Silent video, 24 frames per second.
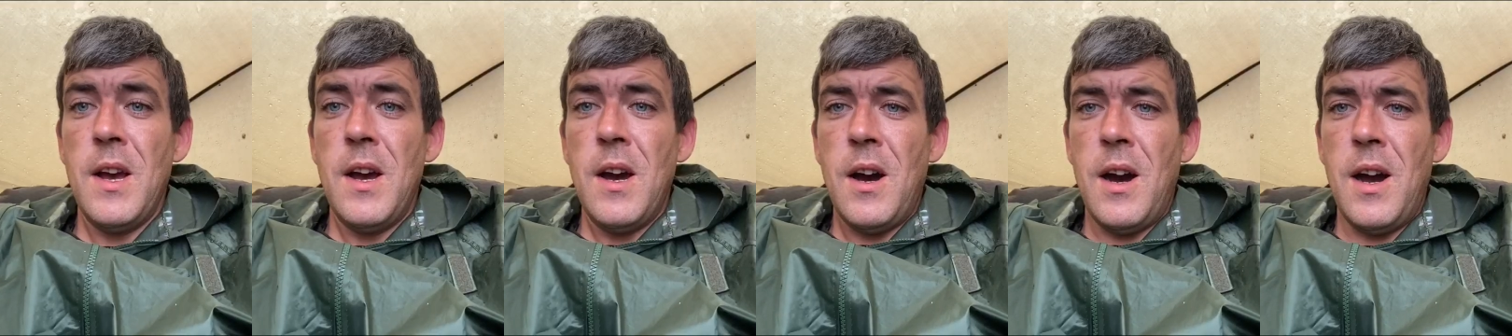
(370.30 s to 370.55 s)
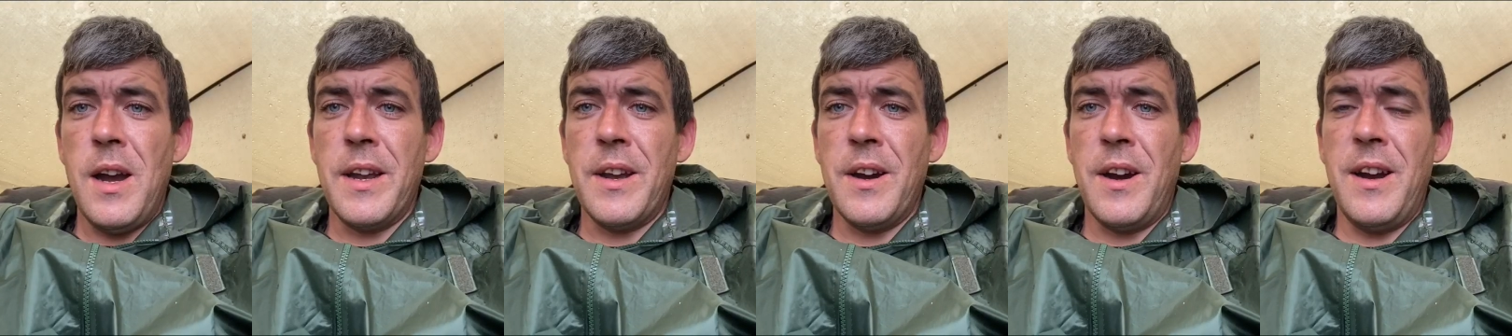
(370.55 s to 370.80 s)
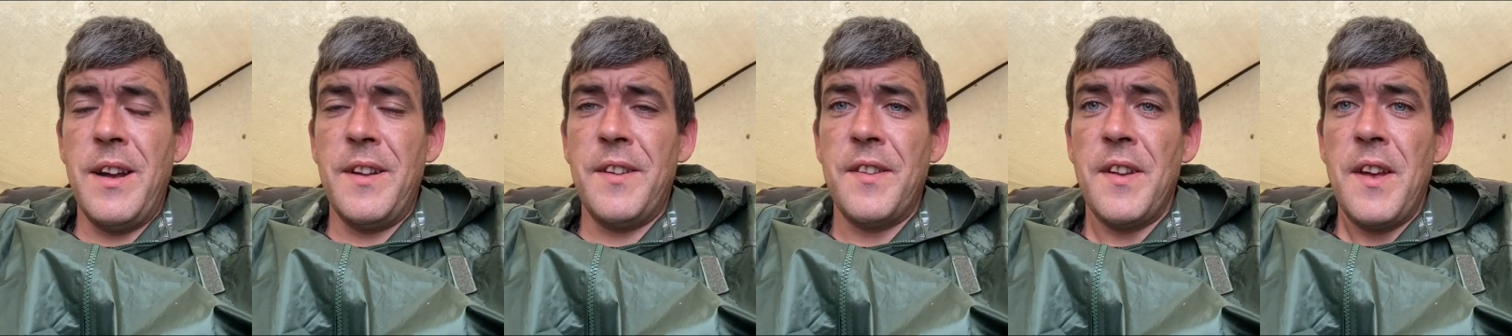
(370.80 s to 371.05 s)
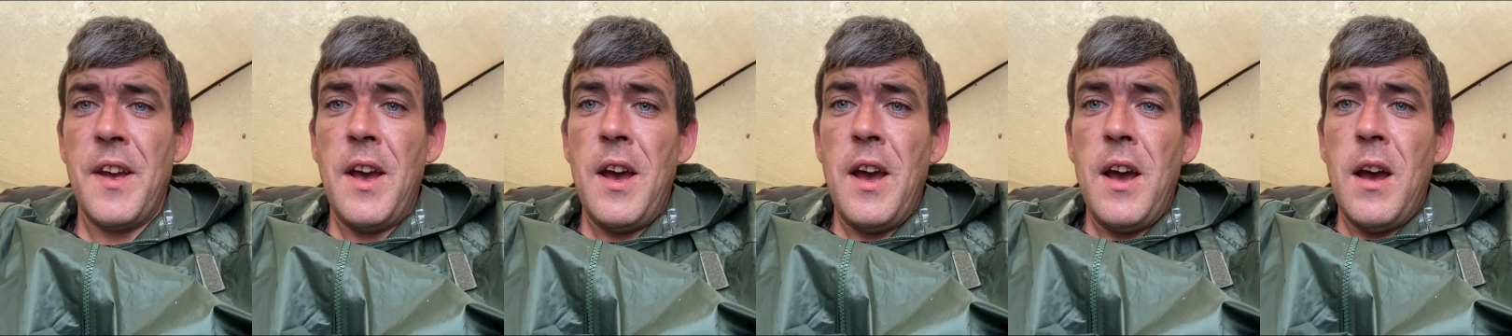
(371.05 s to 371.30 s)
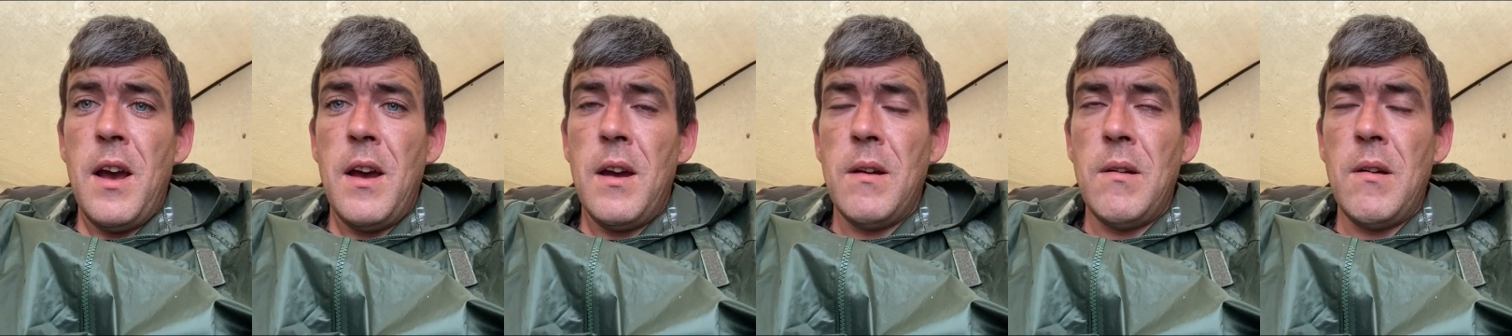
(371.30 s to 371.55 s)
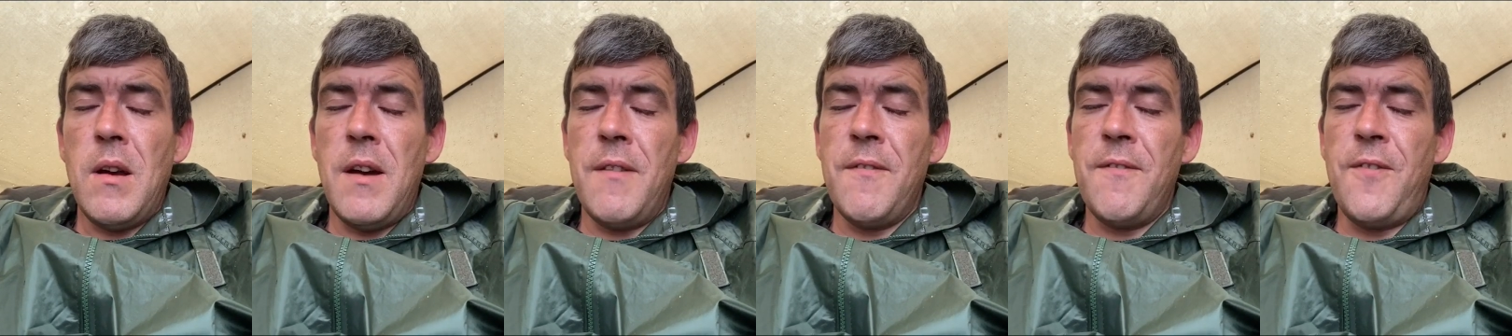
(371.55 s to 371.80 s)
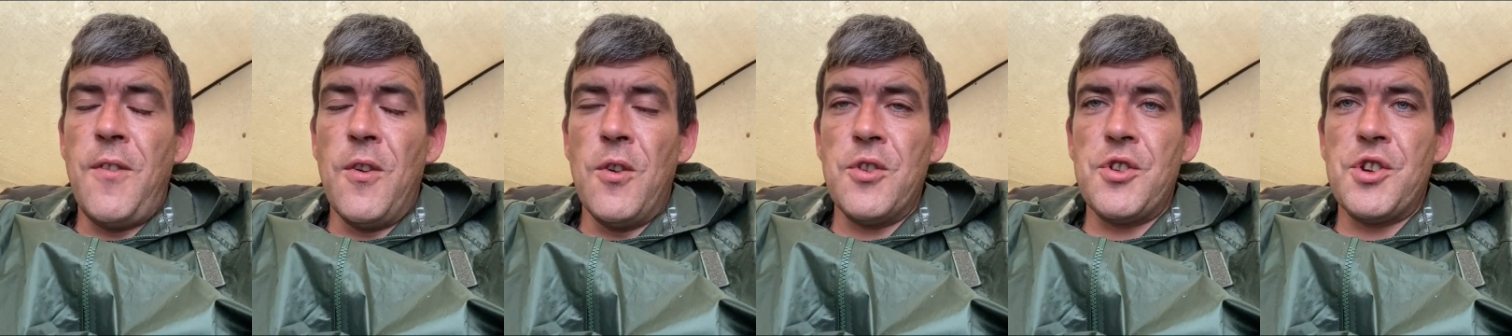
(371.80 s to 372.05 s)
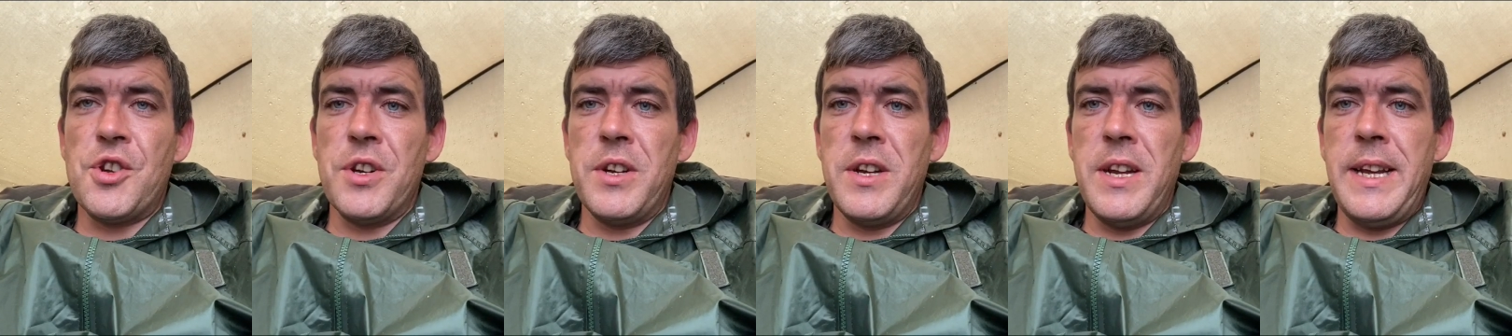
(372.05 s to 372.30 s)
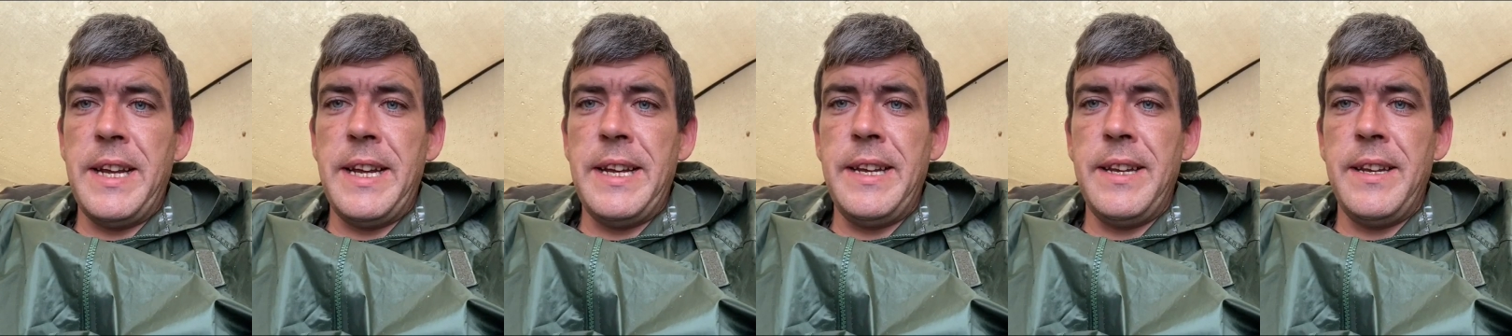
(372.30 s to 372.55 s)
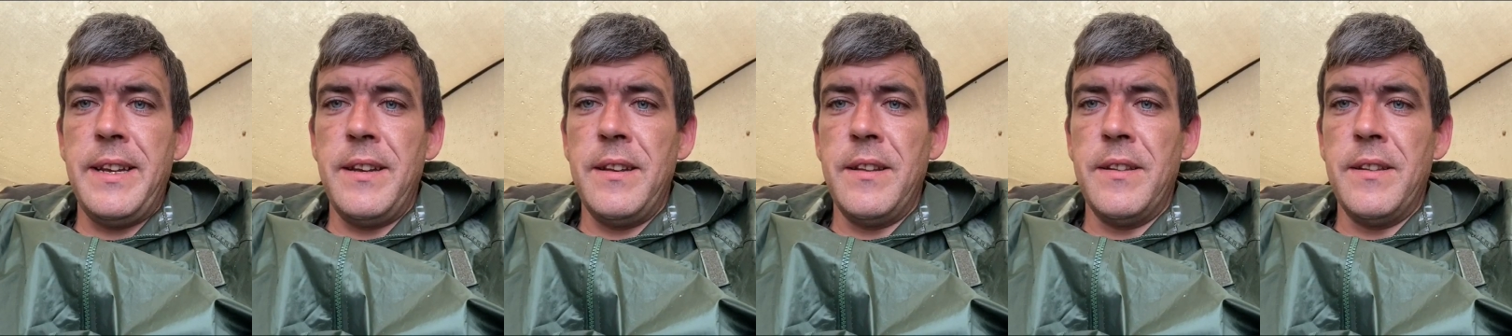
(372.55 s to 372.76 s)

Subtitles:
Hi guys, unfortunately